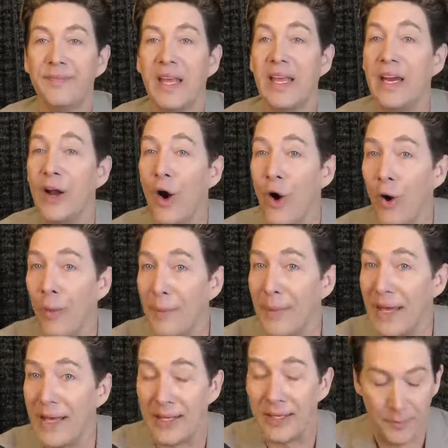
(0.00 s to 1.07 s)
in all
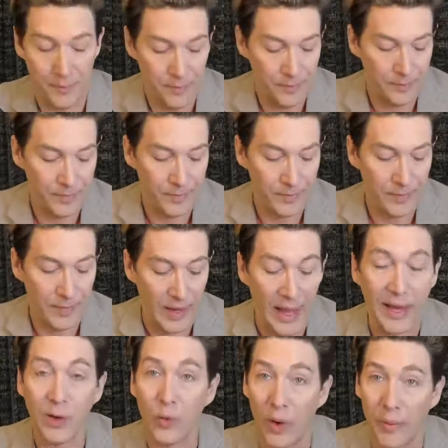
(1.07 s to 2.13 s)
men
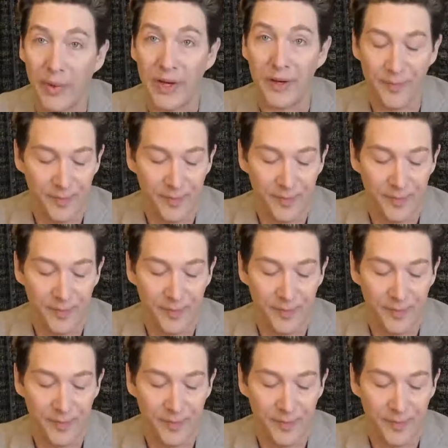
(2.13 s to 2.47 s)
and women.